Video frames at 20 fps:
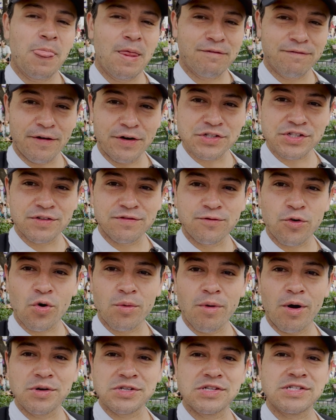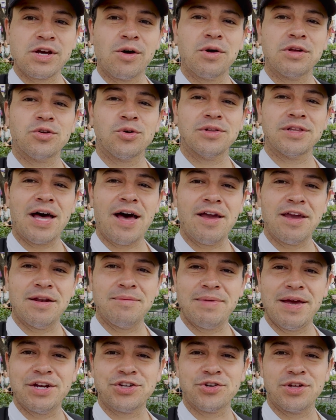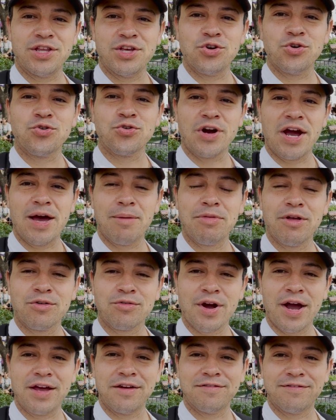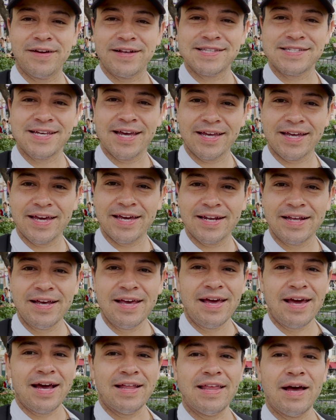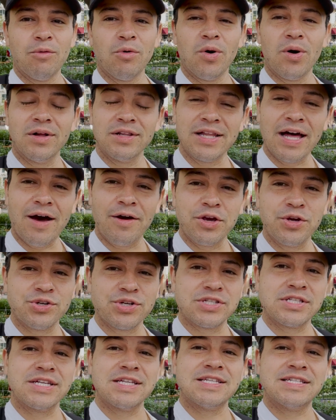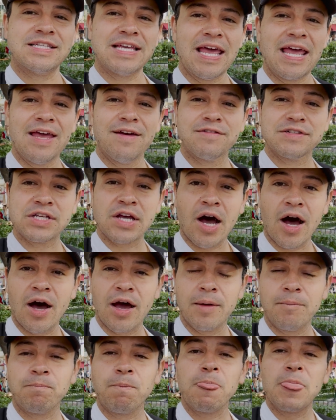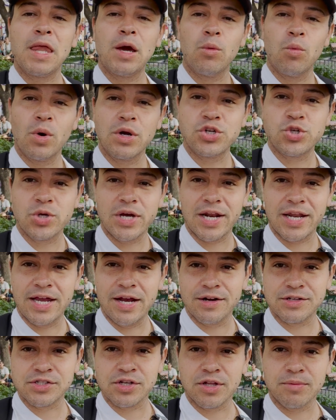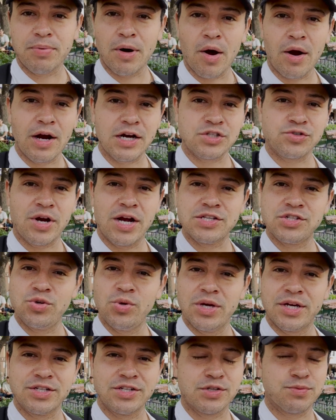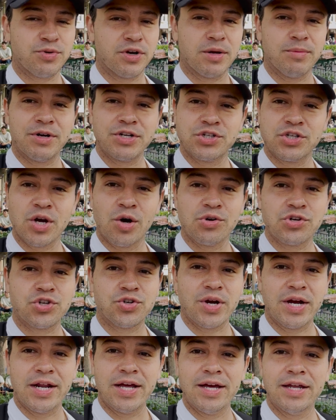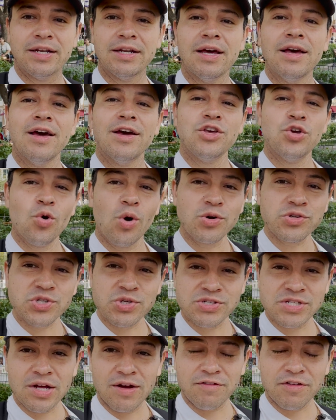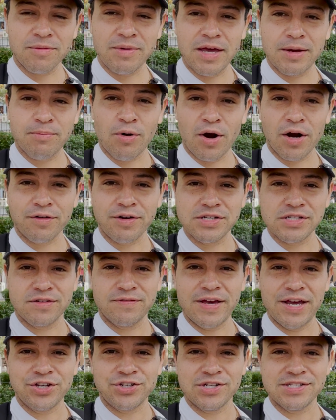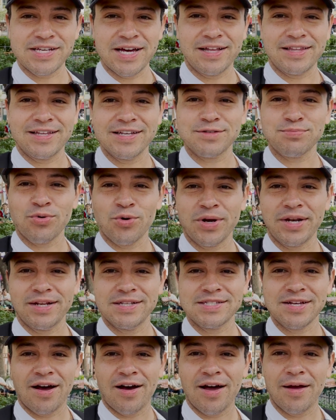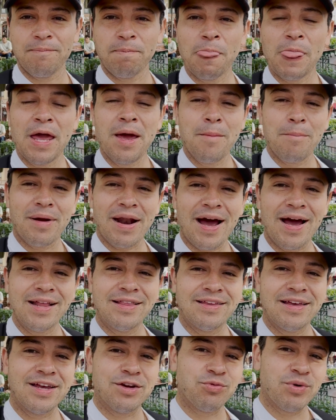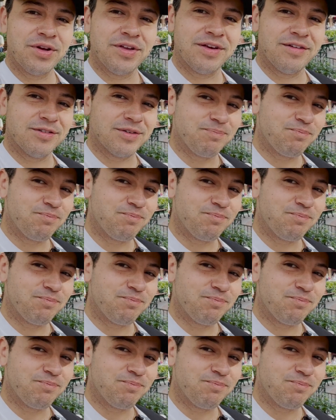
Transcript: First and foremost, it's going to allow you to make sure that you grab the right fit ticket, and that will allow you just to save time once you get here to the parks, right? So you can just pretty much go straight in. You also still have to make park reservations at this point in time, but I think really,